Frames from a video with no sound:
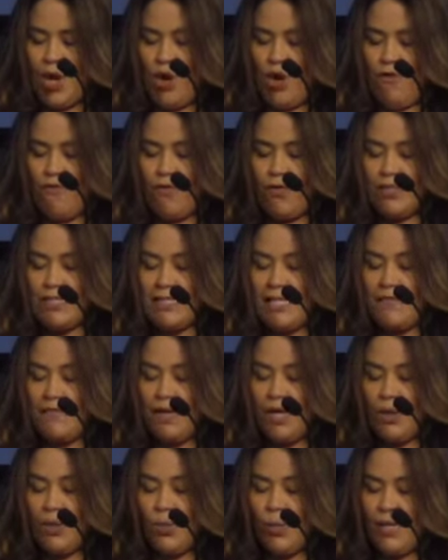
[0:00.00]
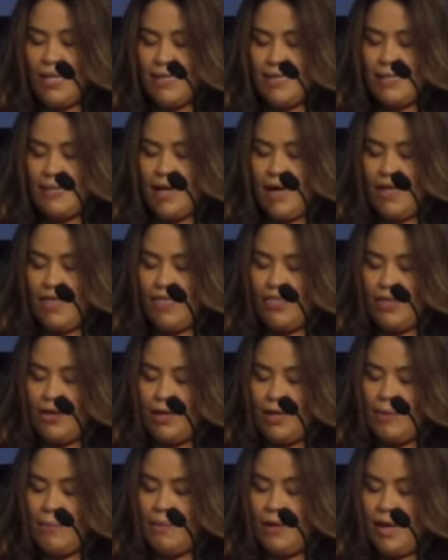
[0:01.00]
For several weeks, I
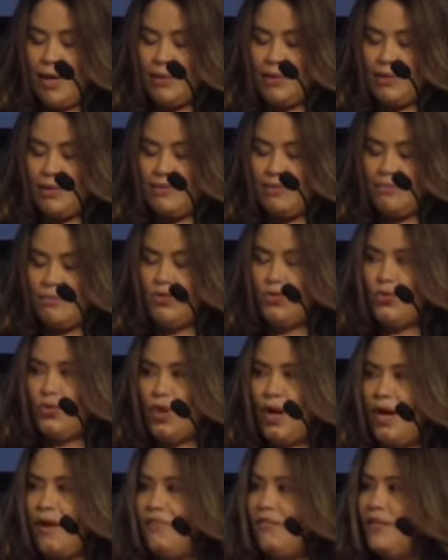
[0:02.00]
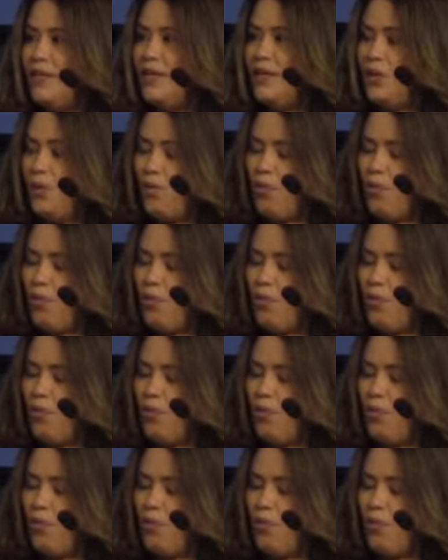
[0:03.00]
thought about driving